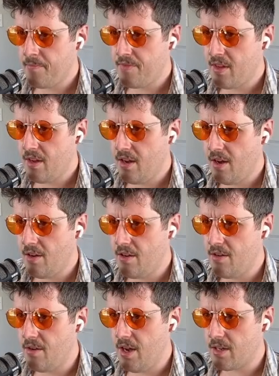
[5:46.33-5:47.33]

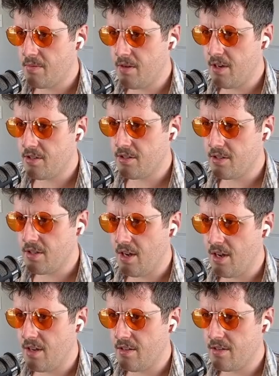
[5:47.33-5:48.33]
Exponential
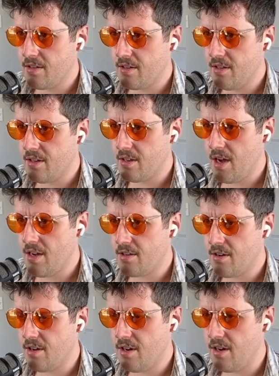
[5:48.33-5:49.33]
Science. These guys
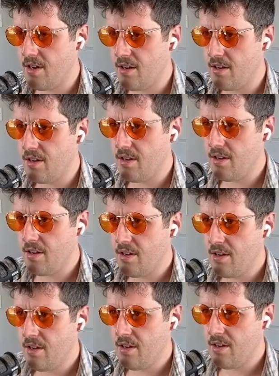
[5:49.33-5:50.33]
are in a
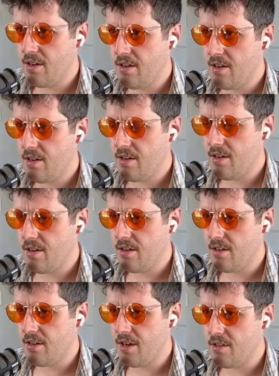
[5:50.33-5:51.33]

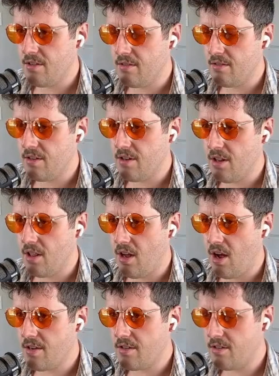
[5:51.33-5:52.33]
they're in a
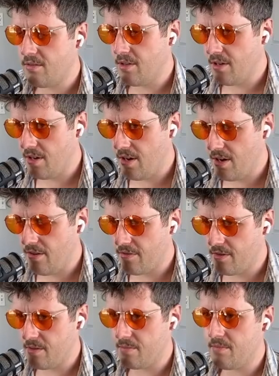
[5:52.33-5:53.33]
lawsuit with Hedera
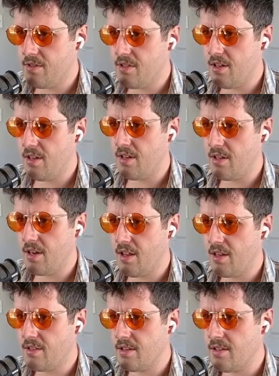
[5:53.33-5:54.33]
for stealing, like, I think
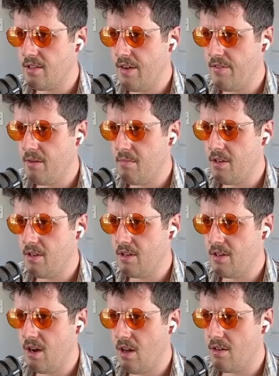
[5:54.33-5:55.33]
it's like $70
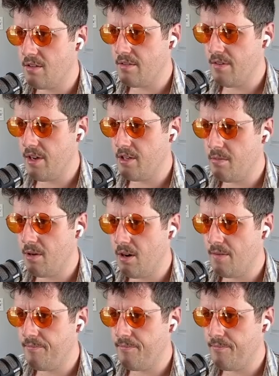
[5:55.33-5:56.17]
million of HBAR.